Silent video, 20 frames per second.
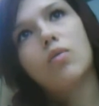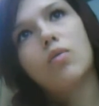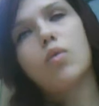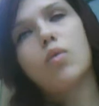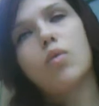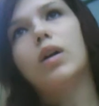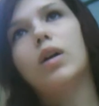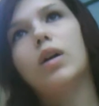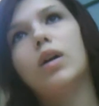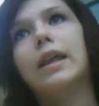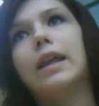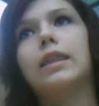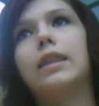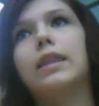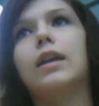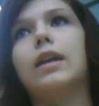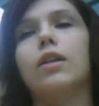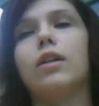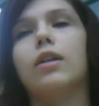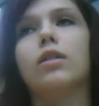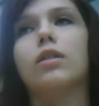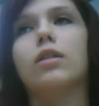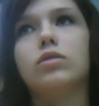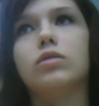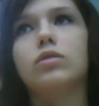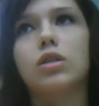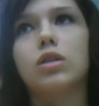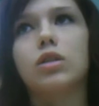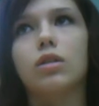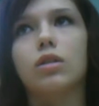will get there
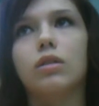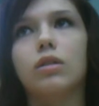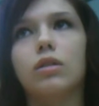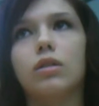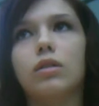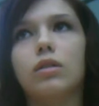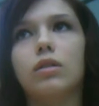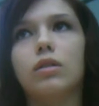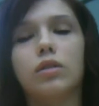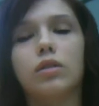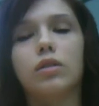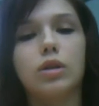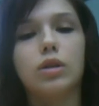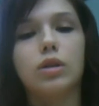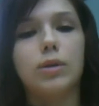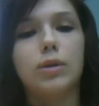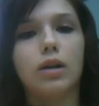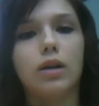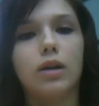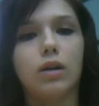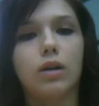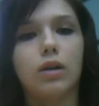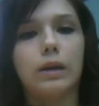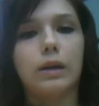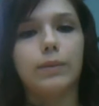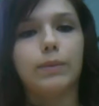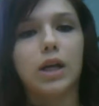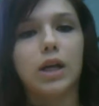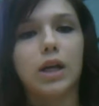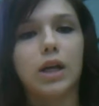to be
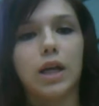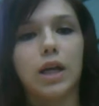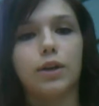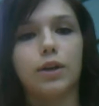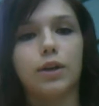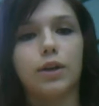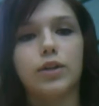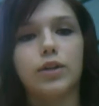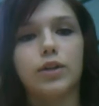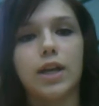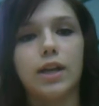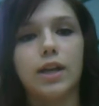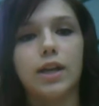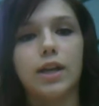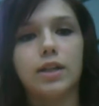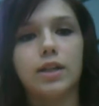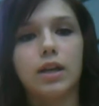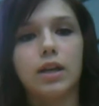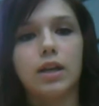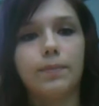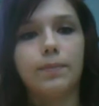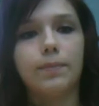a lighter tint.